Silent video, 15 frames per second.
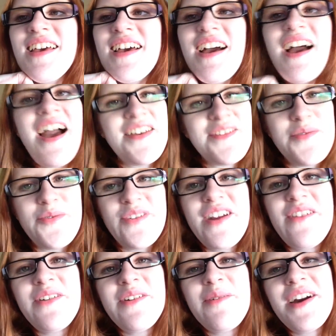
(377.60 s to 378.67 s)
Hugs for
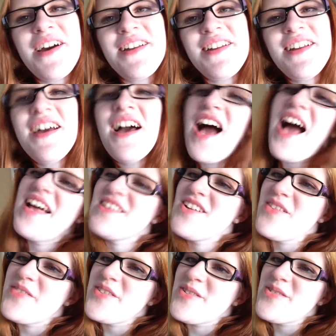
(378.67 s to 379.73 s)
everyone. I
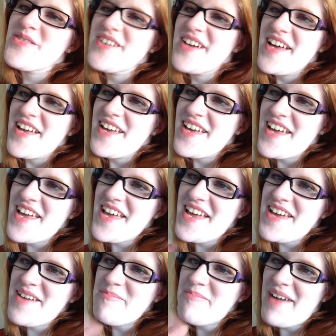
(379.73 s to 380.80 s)
love you.
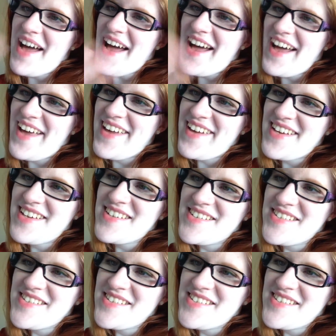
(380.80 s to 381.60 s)
And bye.